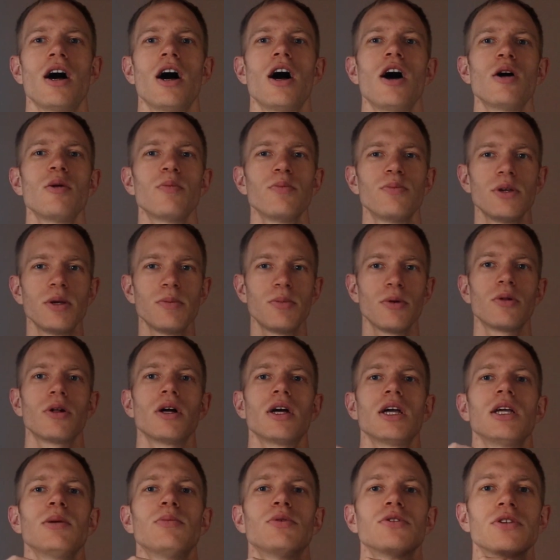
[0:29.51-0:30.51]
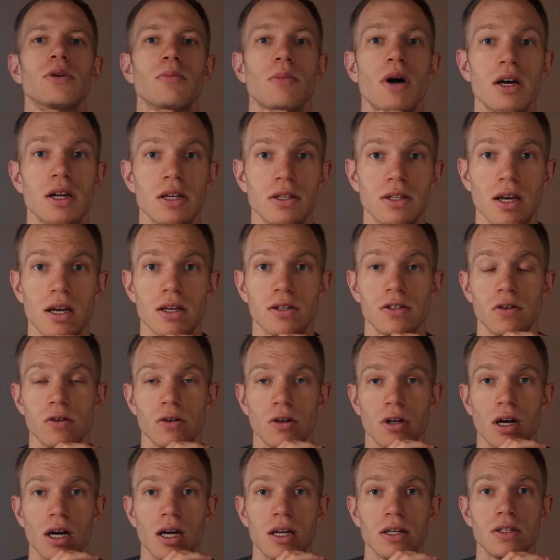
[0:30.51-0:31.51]
how people are able to monetize
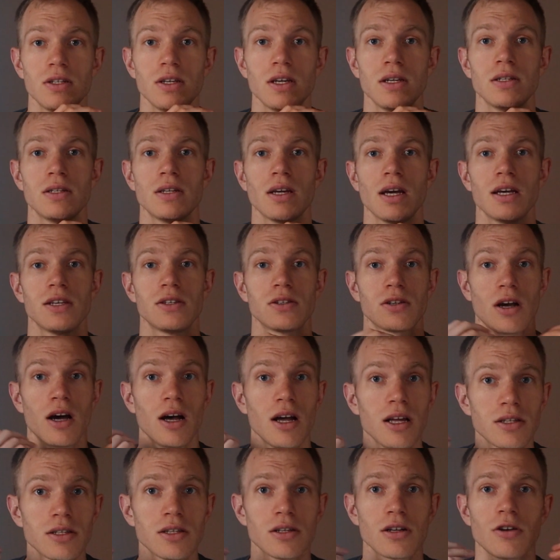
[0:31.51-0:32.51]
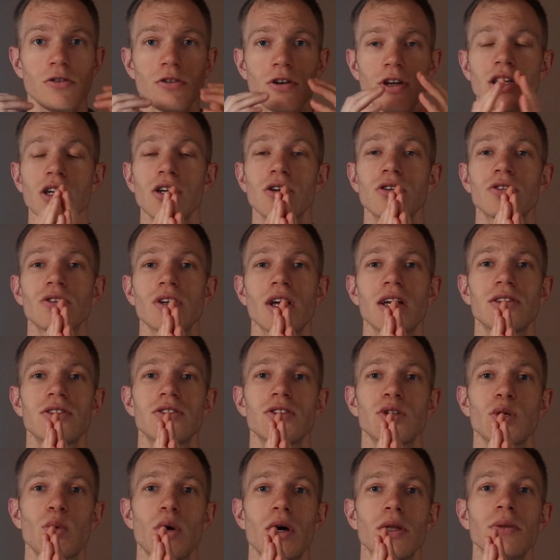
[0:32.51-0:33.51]
their content as content creators and
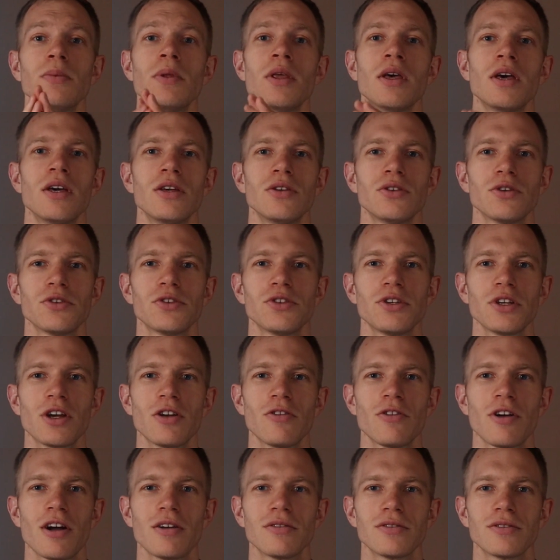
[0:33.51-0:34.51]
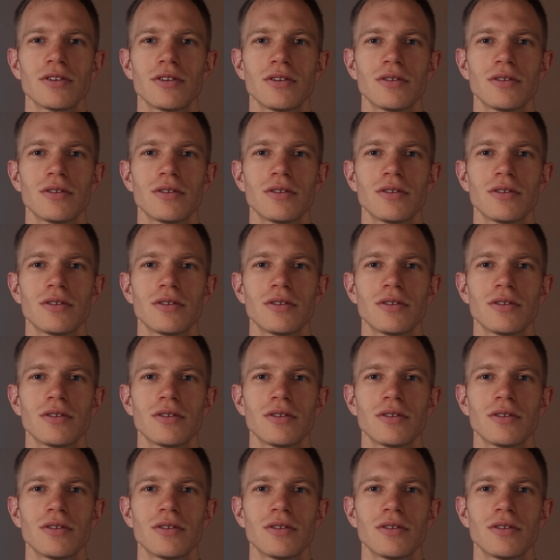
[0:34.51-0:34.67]
so on. So stick around.